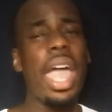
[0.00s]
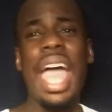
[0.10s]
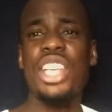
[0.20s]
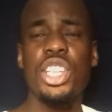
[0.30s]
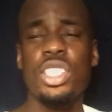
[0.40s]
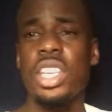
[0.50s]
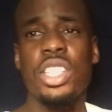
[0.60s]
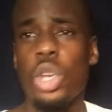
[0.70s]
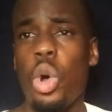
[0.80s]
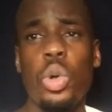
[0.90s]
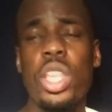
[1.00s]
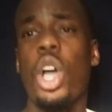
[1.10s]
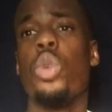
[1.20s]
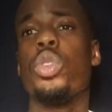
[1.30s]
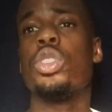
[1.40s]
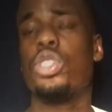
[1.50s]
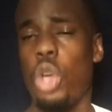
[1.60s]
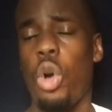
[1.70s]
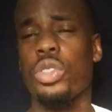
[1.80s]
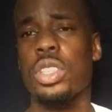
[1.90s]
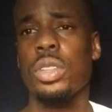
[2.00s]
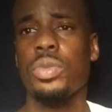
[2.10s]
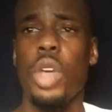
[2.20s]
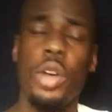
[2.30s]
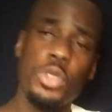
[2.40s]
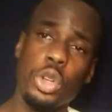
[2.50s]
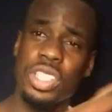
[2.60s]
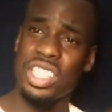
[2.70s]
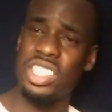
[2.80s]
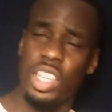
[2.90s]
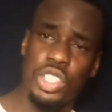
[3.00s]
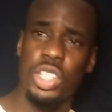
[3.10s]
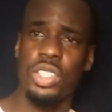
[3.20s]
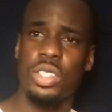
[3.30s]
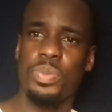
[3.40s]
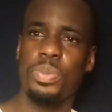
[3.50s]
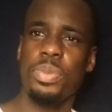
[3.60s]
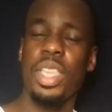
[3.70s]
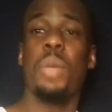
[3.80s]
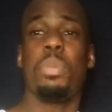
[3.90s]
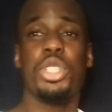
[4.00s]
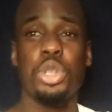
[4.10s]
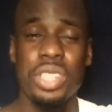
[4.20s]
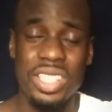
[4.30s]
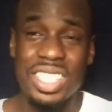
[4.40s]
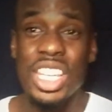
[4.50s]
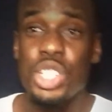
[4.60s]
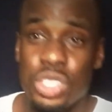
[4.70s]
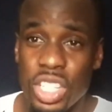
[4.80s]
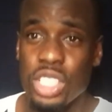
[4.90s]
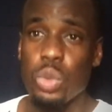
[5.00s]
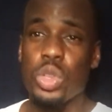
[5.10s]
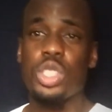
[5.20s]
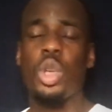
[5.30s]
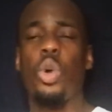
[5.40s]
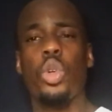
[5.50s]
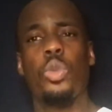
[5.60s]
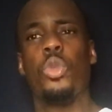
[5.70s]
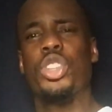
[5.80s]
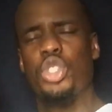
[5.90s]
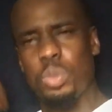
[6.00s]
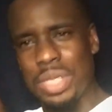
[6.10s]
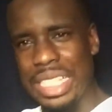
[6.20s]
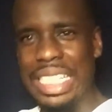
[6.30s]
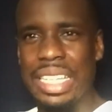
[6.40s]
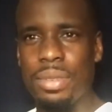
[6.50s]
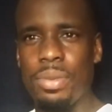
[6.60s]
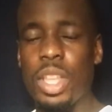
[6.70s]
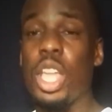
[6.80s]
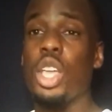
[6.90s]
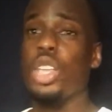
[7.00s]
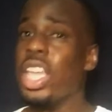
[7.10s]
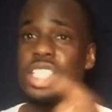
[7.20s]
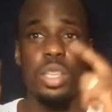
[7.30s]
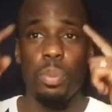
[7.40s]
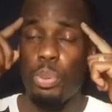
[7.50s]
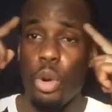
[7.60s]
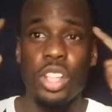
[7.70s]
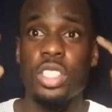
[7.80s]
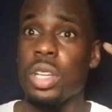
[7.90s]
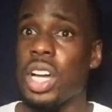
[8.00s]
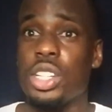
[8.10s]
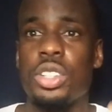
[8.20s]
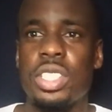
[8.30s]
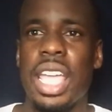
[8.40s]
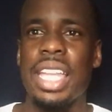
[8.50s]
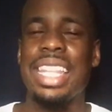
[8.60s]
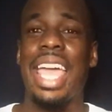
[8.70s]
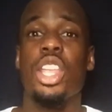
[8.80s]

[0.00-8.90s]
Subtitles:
actions is only a result of your decisions, but your decisions is a result on what you believe. It's important to understand that